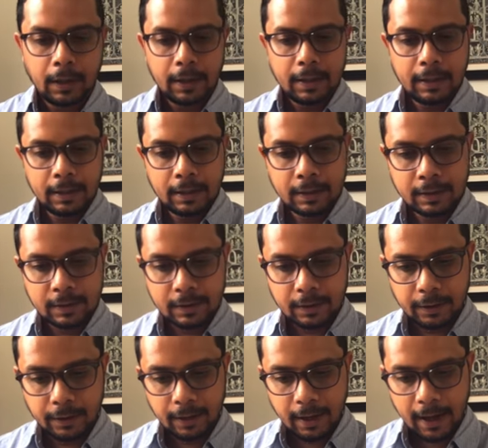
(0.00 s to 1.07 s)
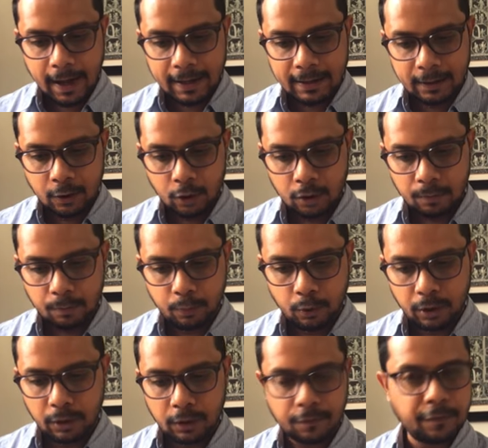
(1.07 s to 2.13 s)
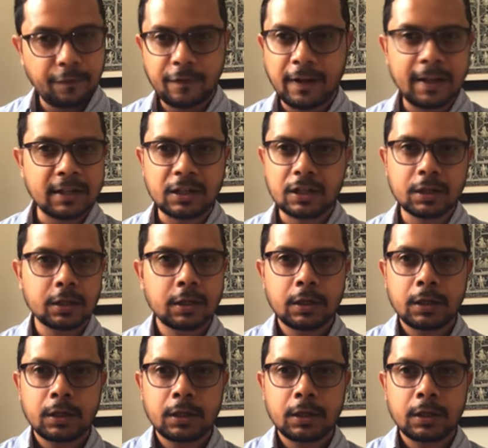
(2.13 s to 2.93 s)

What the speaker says: is I did not put in fresh